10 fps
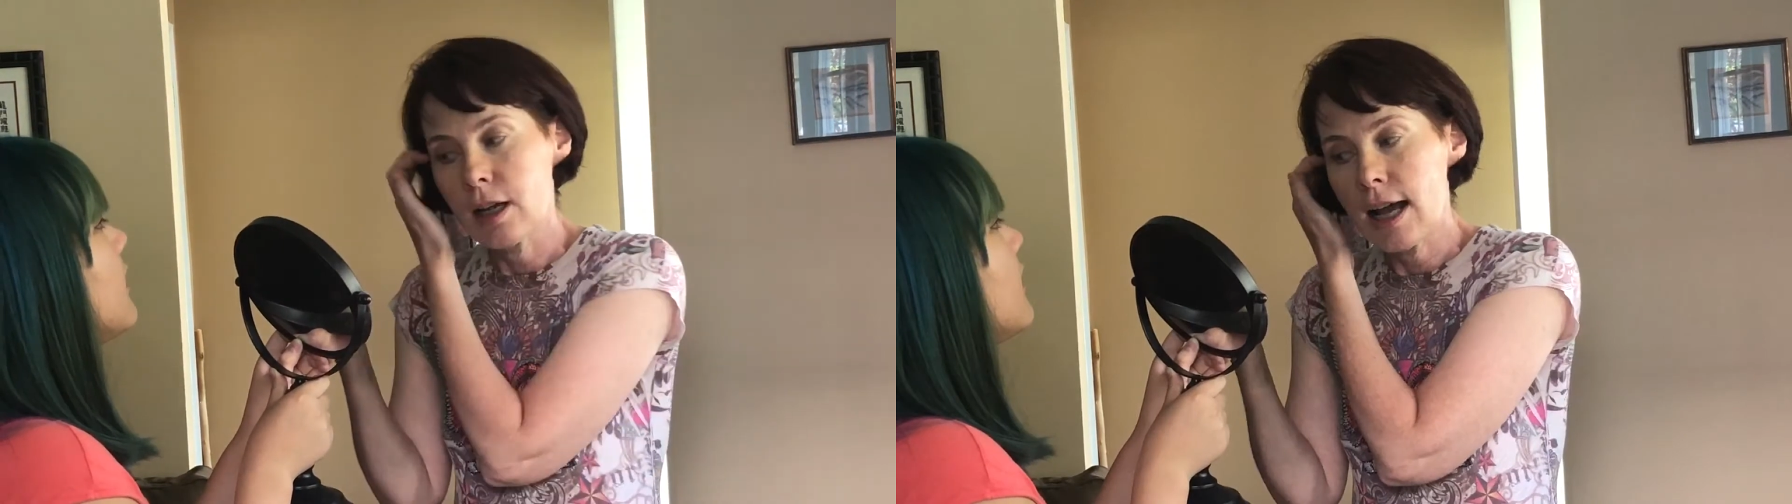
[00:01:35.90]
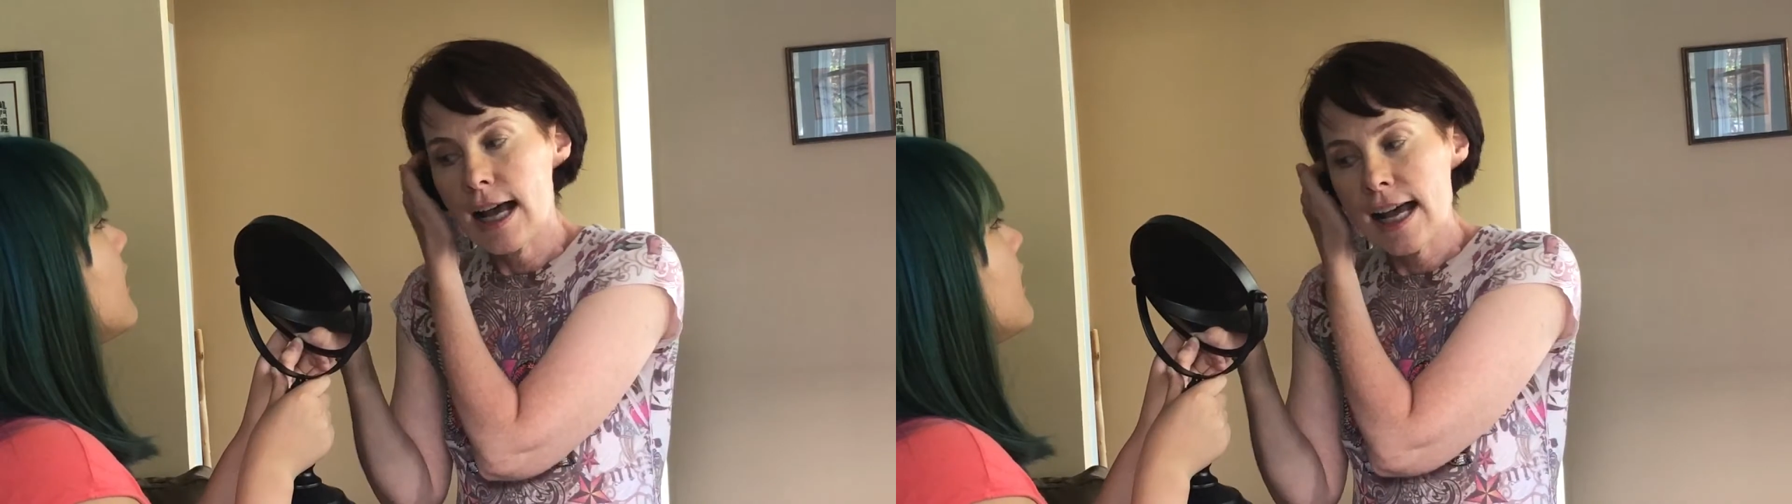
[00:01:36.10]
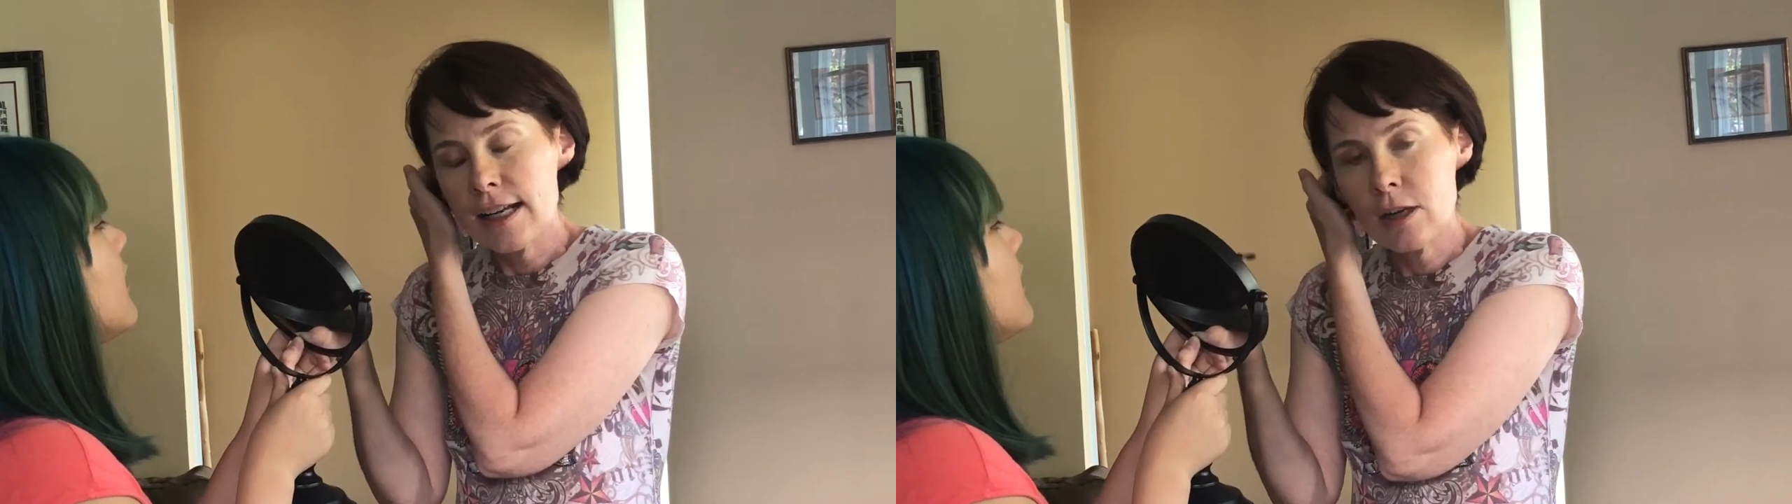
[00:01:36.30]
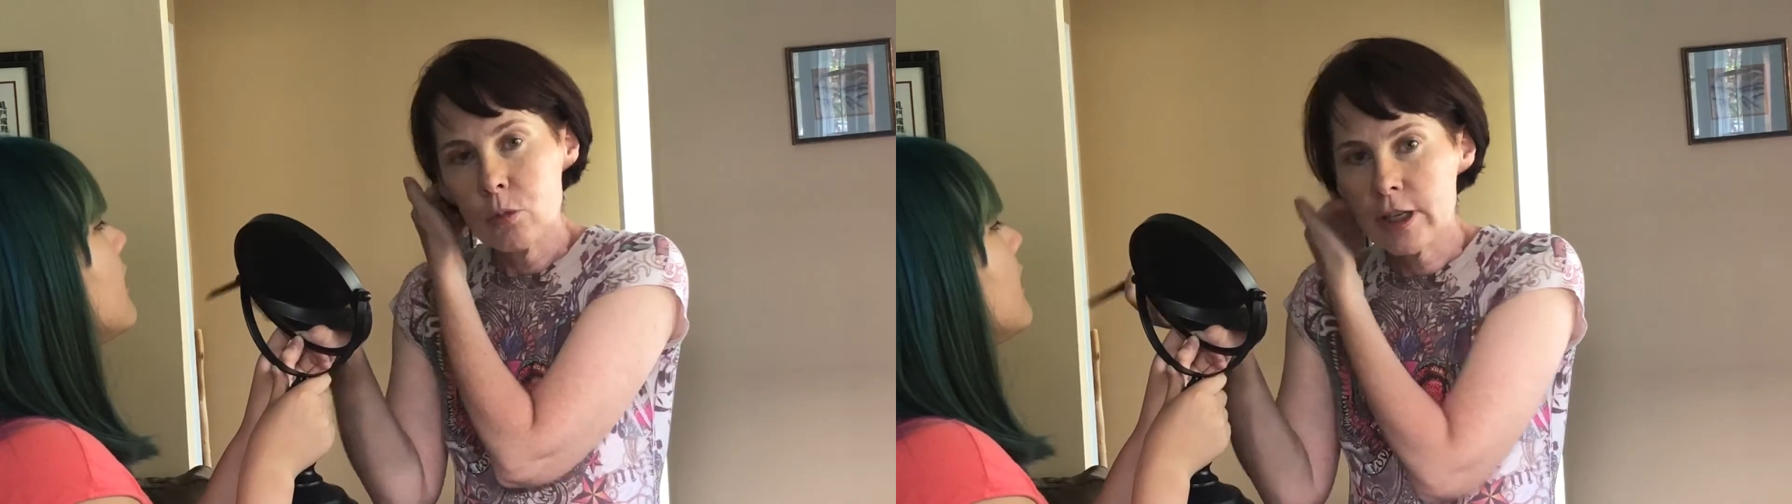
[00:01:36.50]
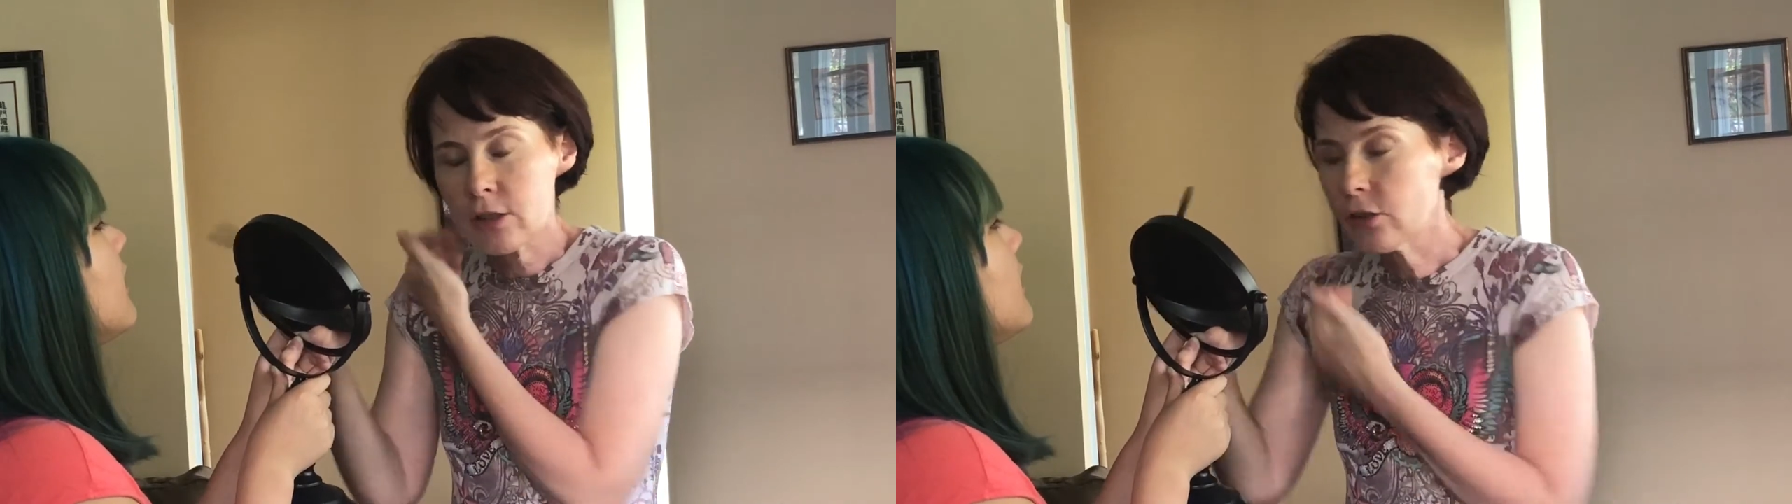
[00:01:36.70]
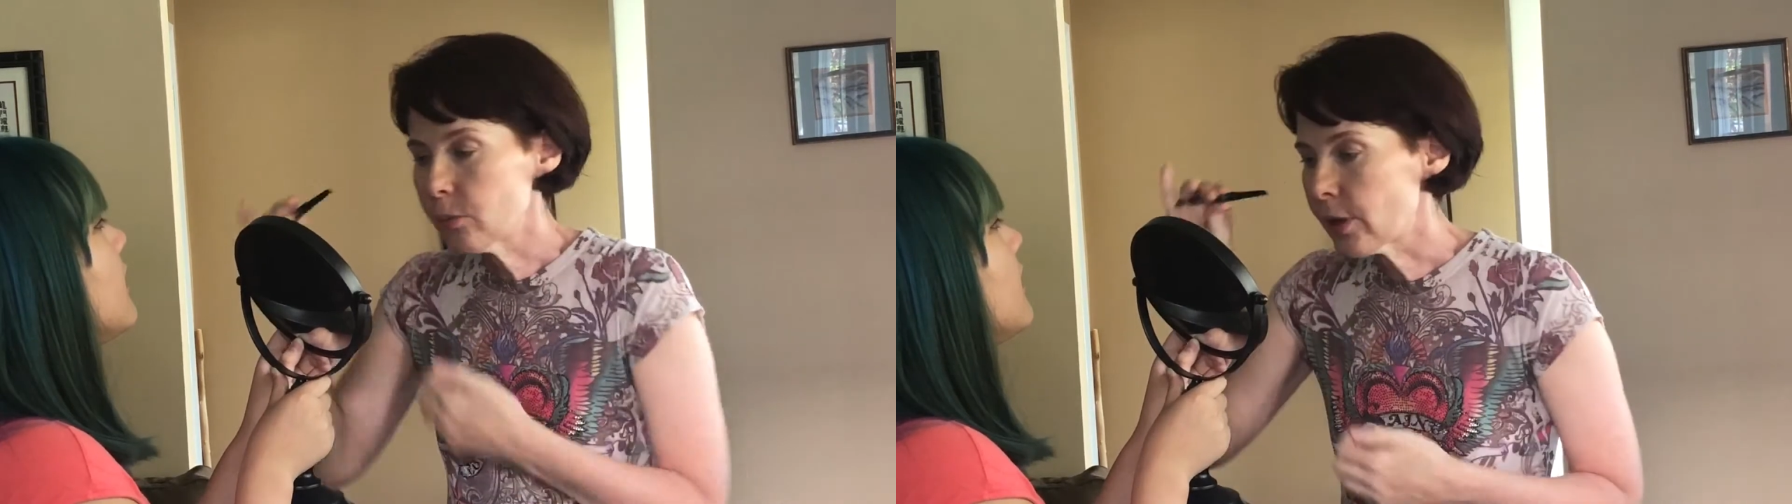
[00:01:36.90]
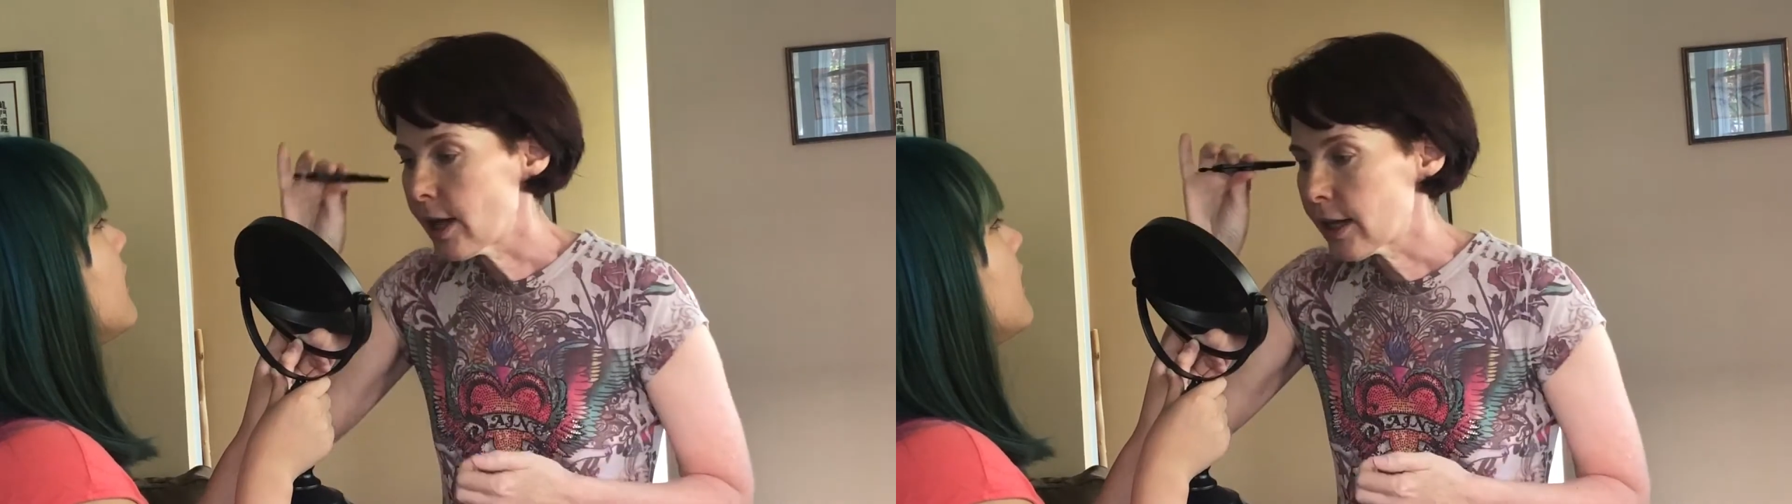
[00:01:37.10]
And when I do pluck,